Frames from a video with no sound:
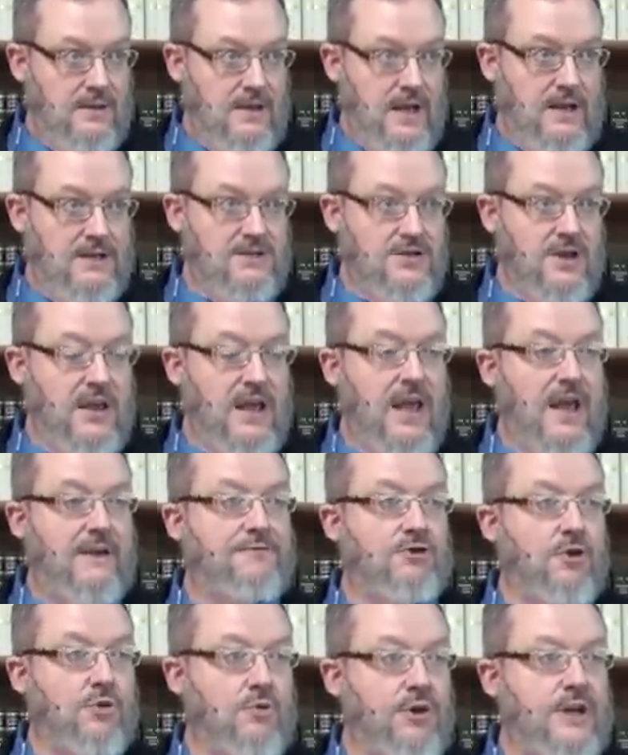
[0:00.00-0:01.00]
And he's going to have
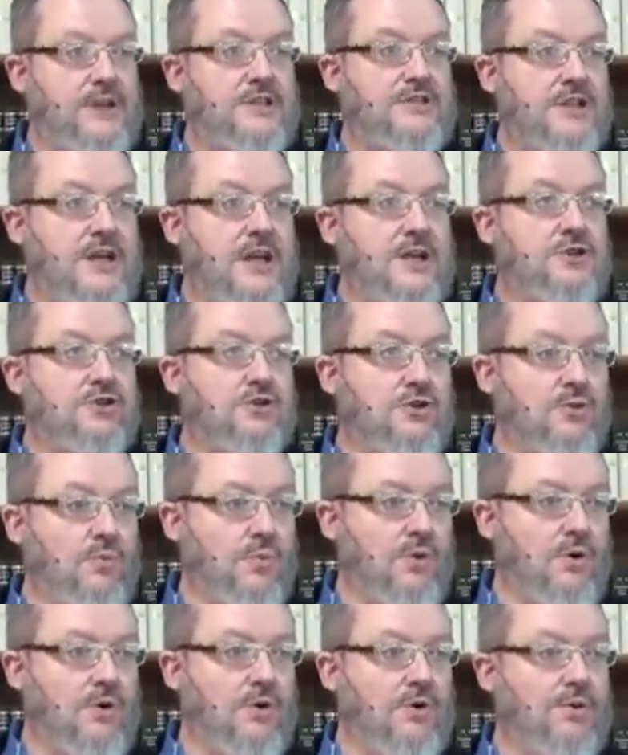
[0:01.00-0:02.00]
to reteach the
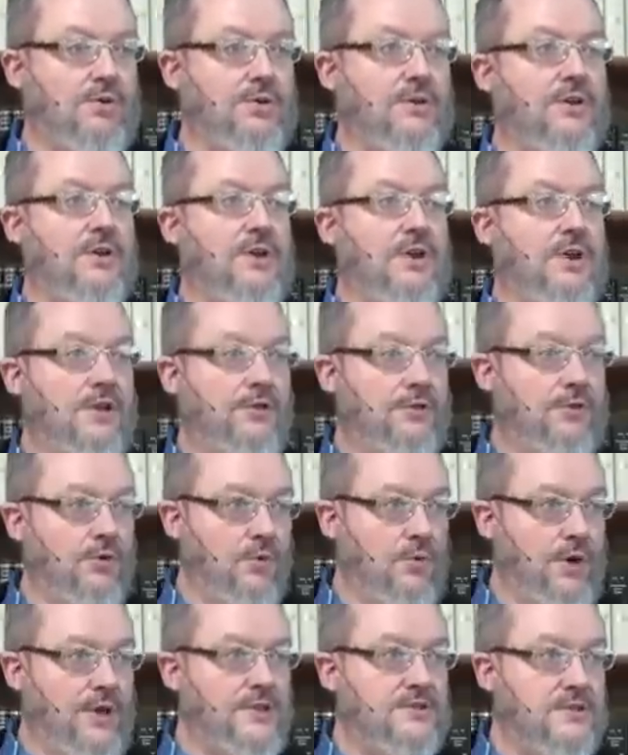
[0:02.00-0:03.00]
world the
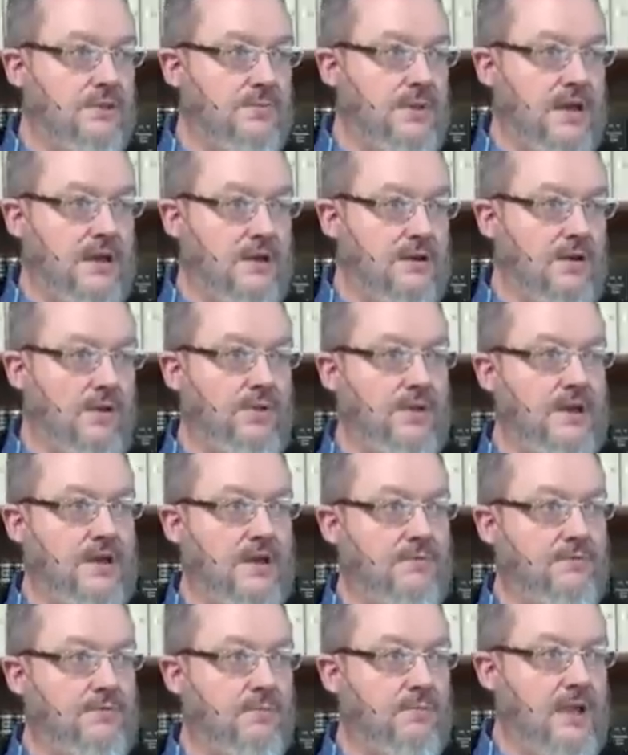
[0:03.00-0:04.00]
wisdom that can only
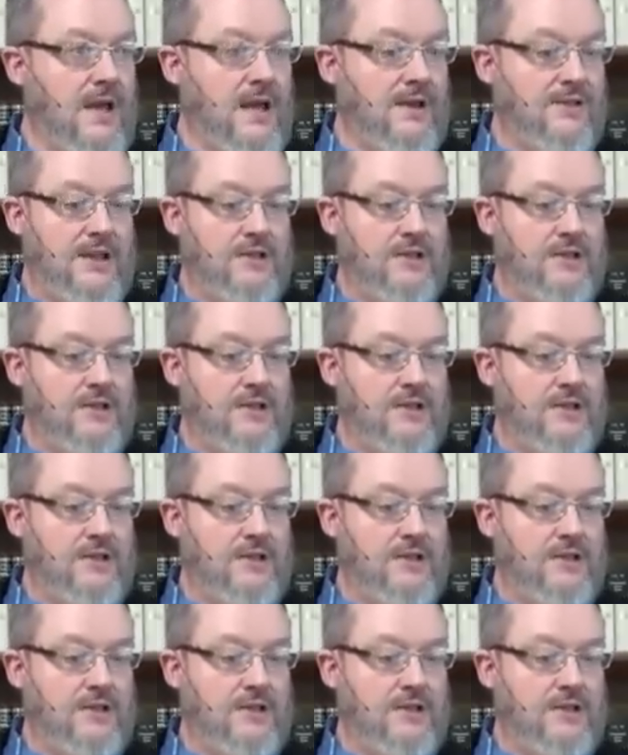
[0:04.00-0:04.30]
come from God.